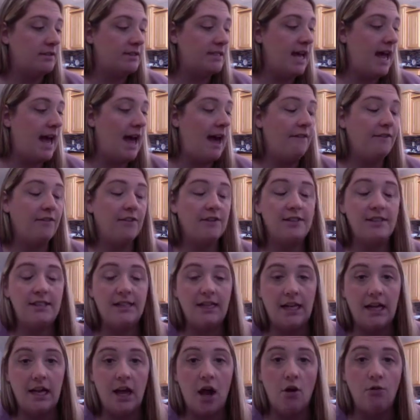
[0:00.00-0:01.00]
to ever
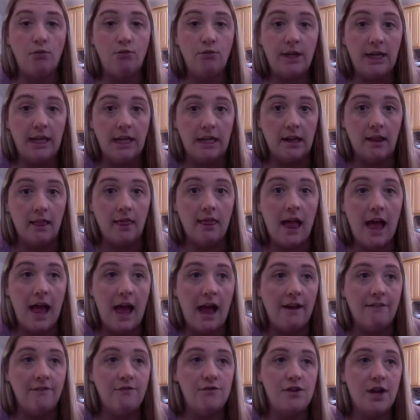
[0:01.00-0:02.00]
see a real
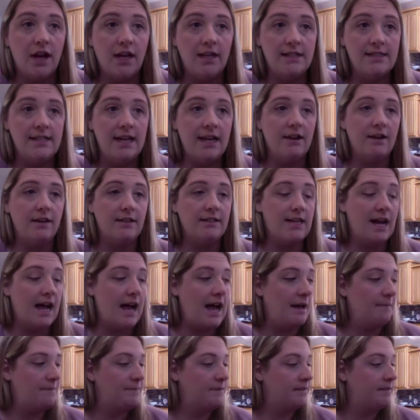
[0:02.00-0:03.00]
live
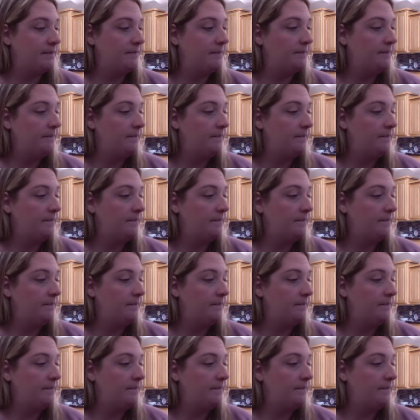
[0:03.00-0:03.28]
triceratops.